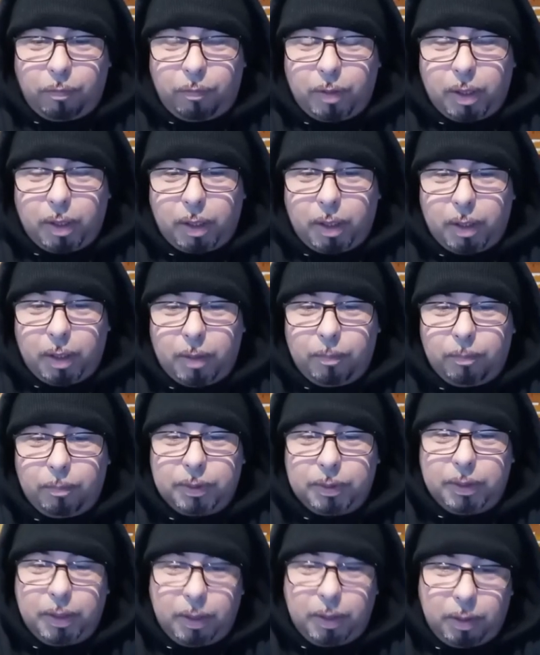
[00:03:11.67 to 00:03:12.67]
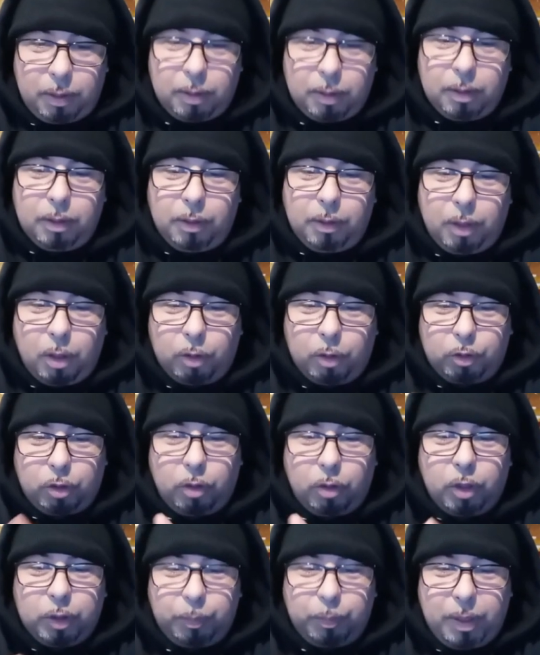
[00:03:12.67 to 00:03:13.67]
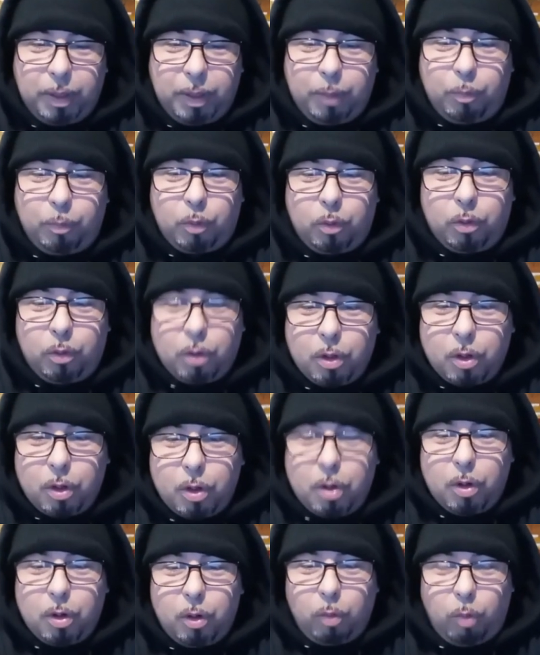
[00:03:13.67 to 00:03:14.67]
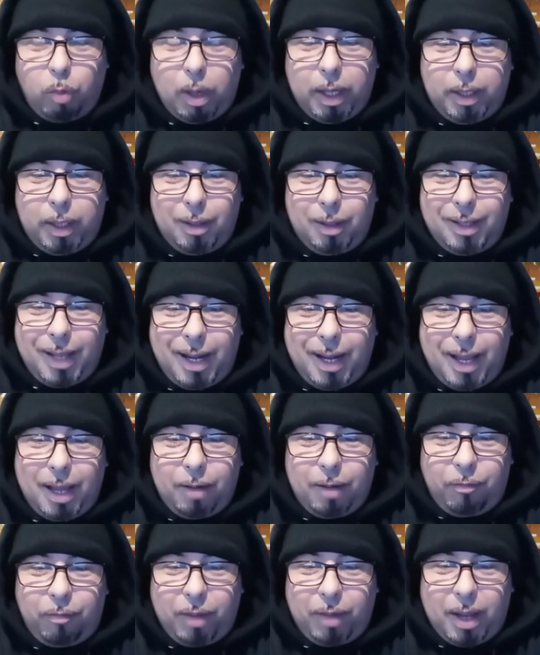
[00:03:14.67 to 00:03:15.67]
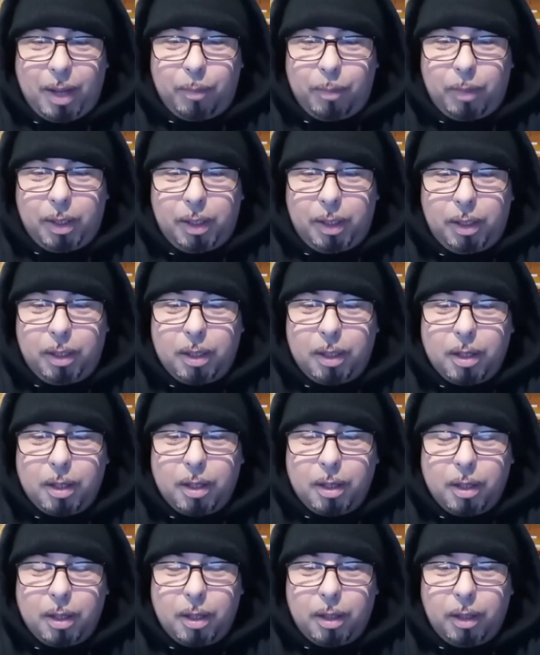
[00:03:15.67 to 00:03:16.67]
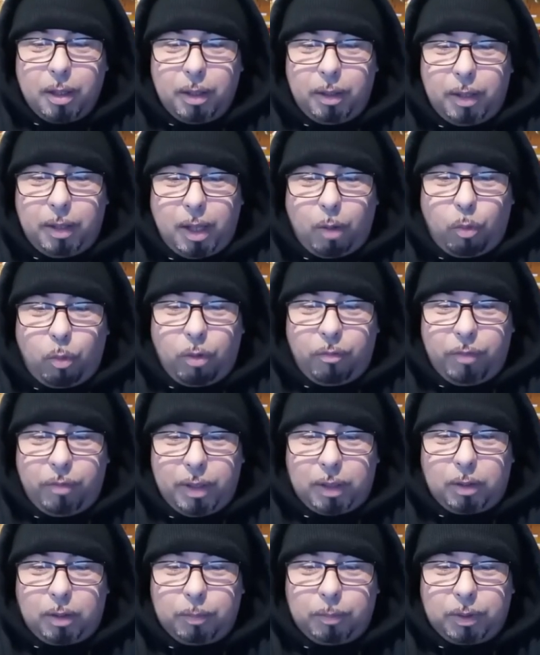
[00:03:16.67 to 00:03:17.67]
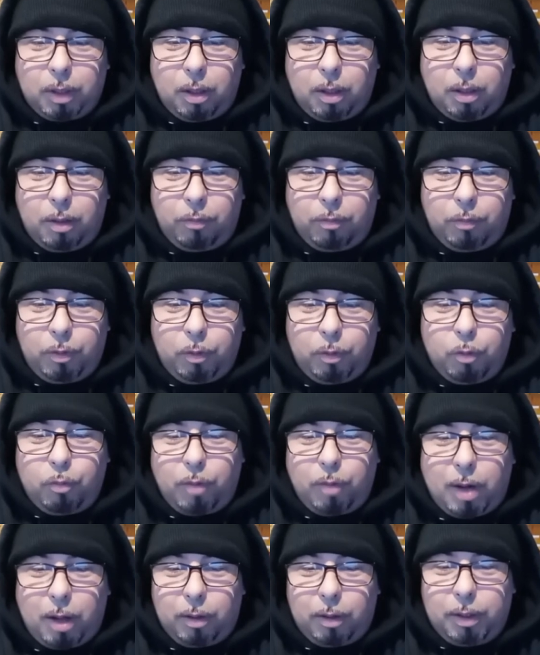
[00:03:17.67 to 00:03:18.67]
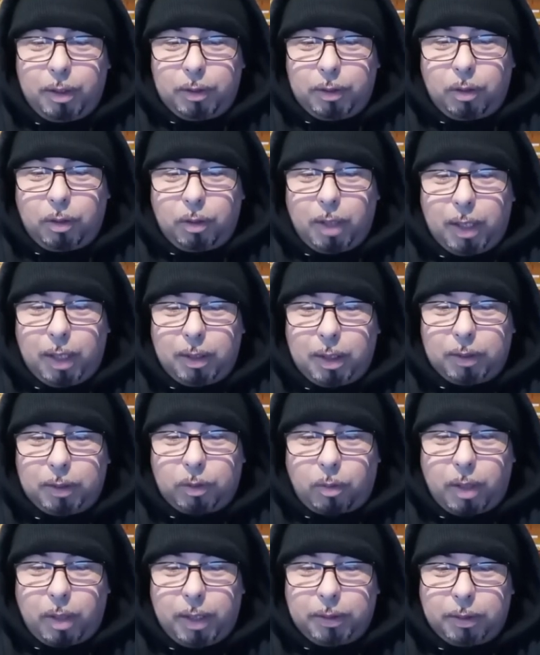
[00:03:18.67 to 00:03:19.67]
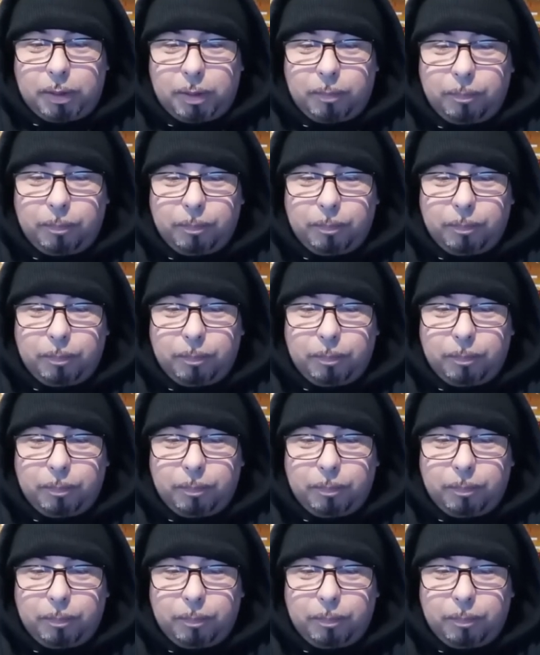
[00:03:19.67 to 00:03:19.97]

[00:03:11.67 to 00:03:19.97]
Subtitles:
Fuck him. See, you know, so there's people right here that had family that were victims of Uvalde. So that's crazy.